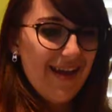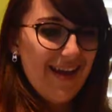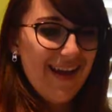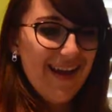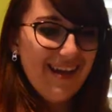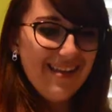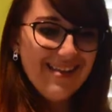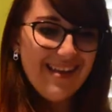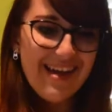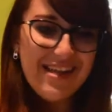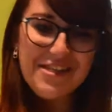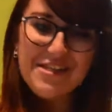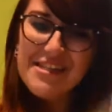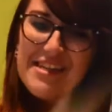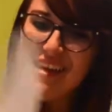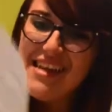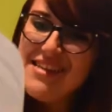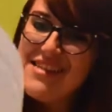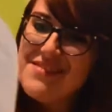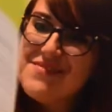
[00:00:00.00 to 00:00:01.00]
And that's the
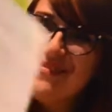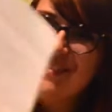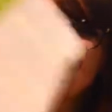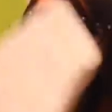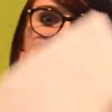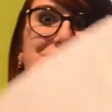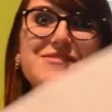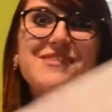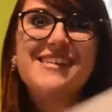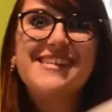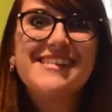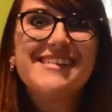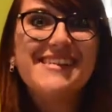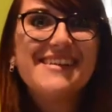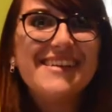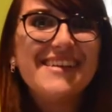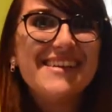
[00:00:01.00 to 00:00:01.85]
end of this one.